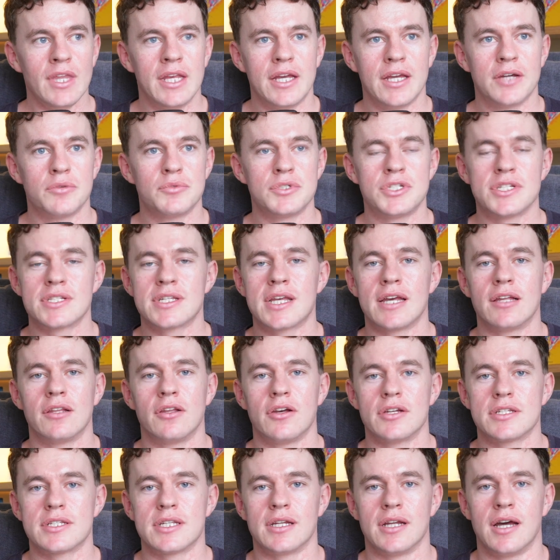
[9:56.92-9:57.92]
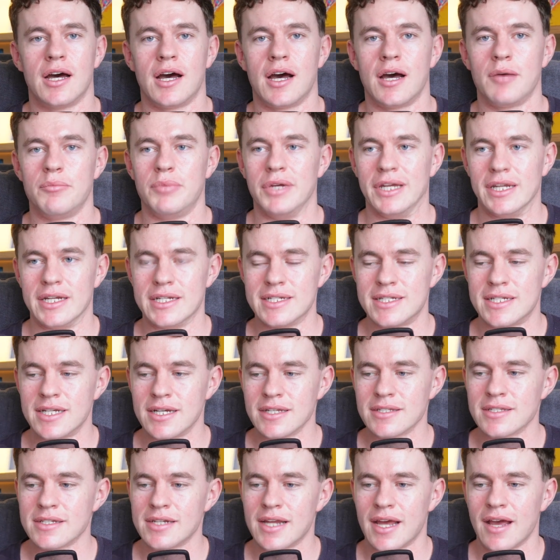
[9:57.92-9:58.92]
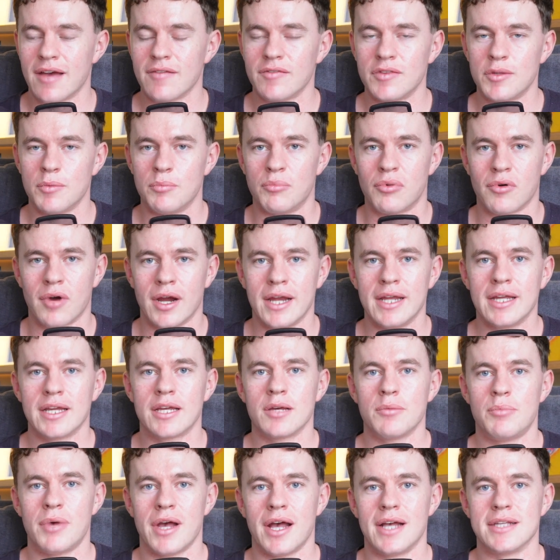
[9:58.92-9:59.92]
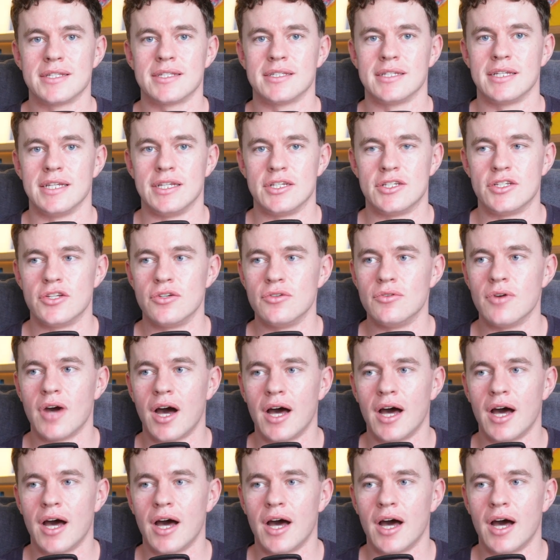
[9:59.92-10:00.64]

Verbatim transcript: it would just get lost in a heartbeat. It doesn't have the brain capacity to